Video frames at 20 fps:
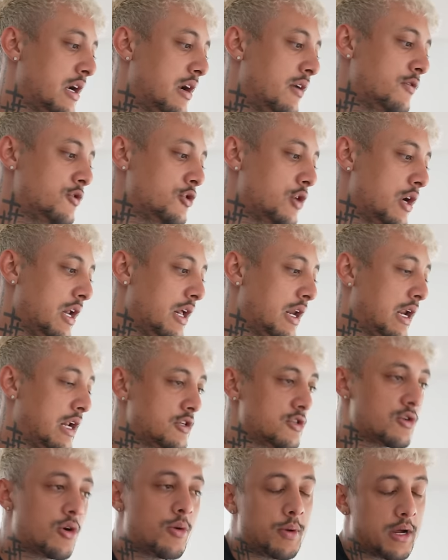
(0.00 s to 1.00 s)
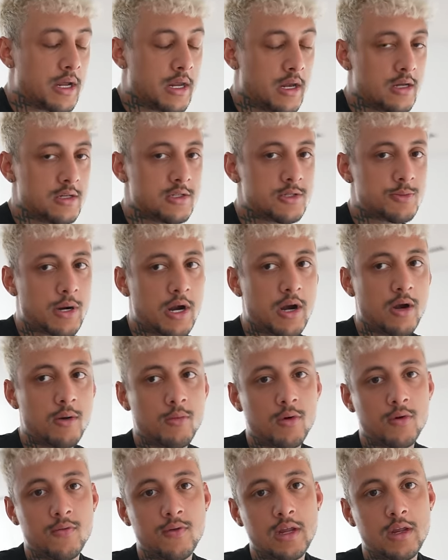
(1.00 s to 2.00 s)
of trading. And I just hope I can inspire and
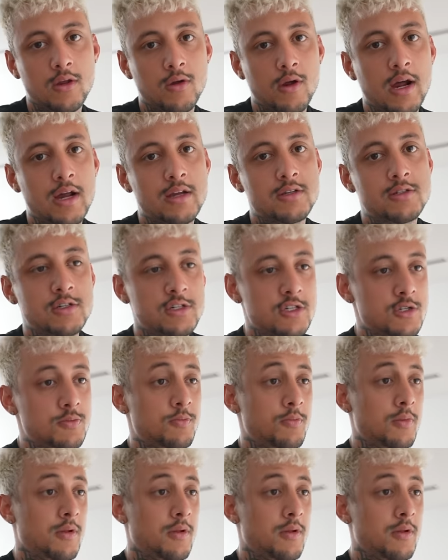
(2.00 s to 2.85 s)
motivate you guys to just,